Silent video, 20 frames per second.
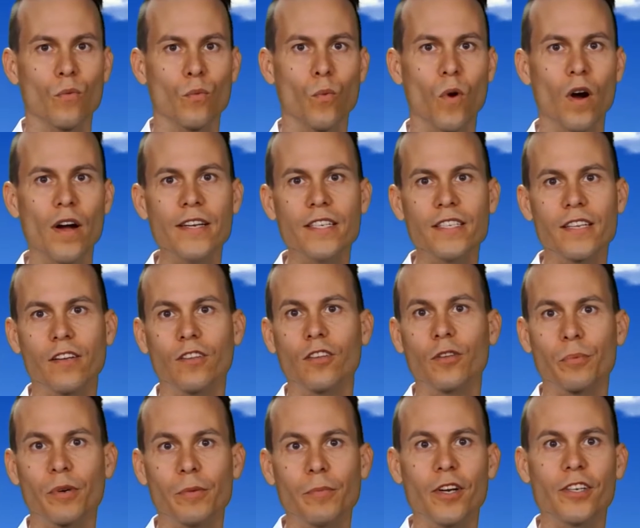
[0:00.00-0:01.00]
Why is
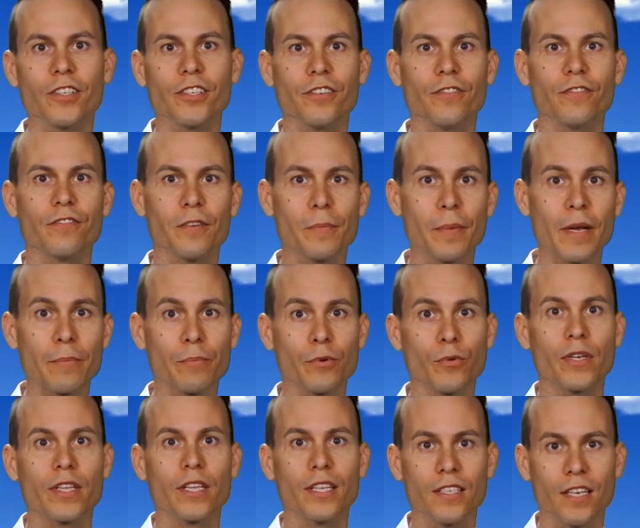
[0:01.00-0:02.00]
health promotion for people
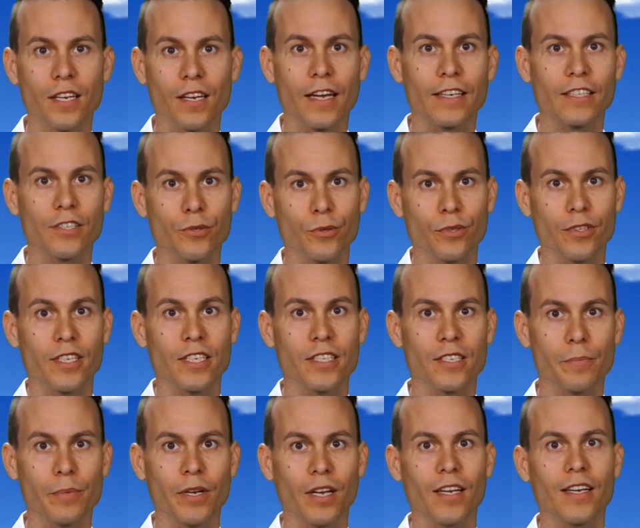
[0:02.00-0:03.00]
with intellectual
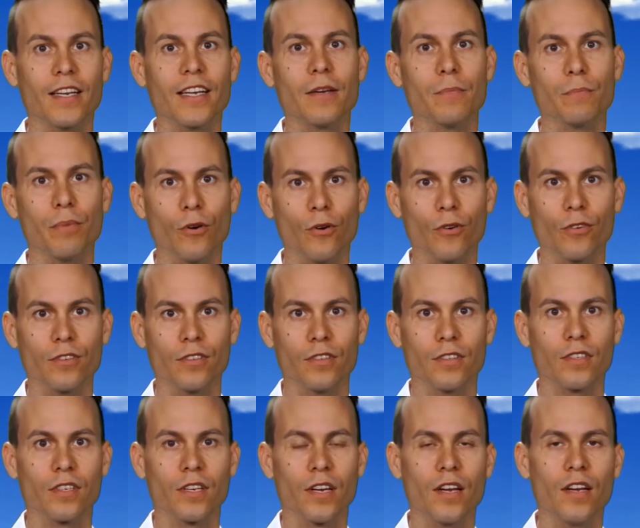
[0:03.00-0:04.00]
disability
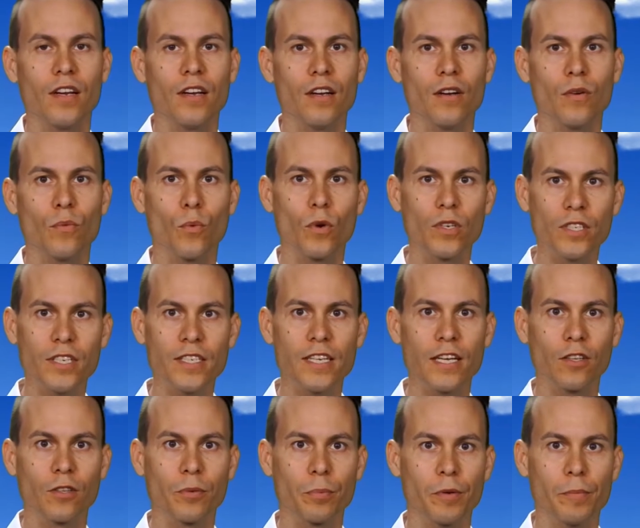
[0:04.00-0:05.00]
important? What does
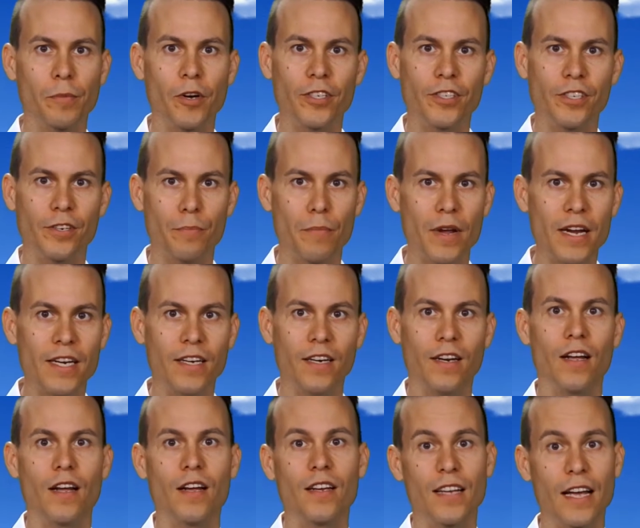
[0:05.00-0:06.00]
health promotion
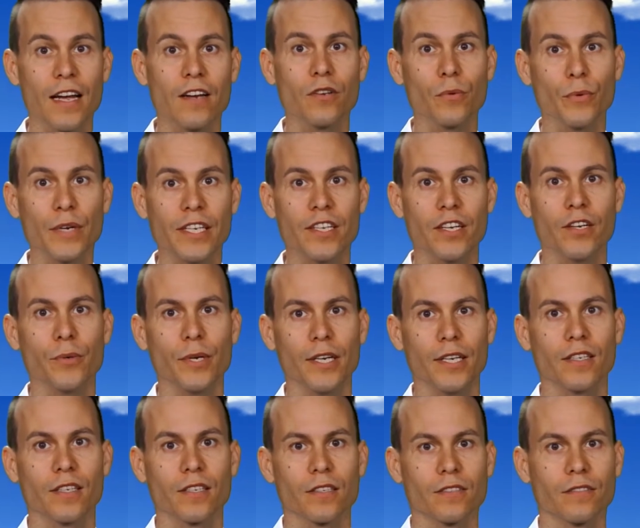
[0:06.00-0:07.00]
mean, and how do we do
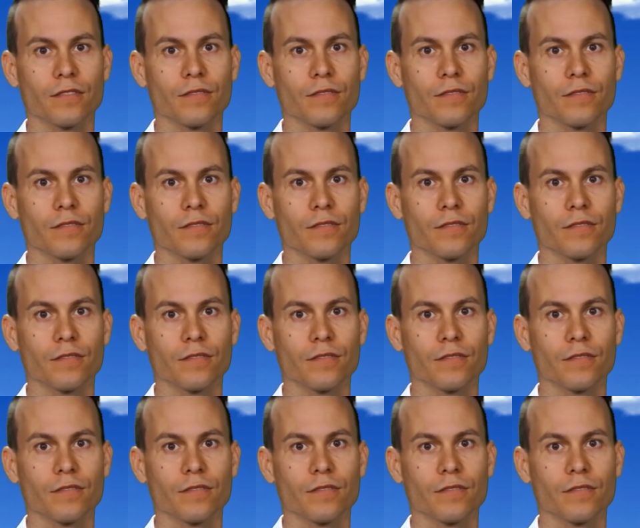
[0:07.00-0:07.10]
it?